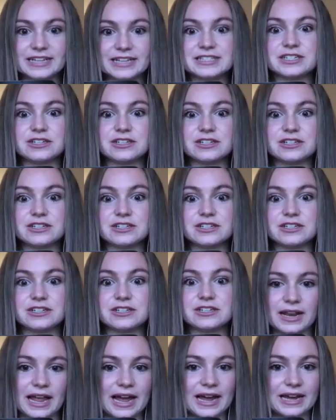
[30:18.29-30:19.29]
It's not going
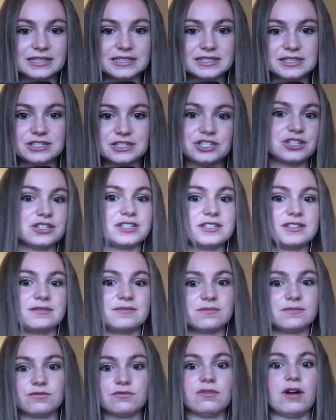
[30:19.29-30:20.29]
to last. Just
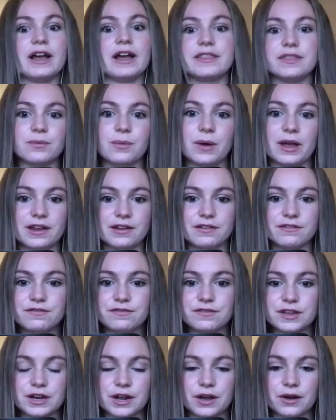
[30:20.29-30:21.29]
ride the wave,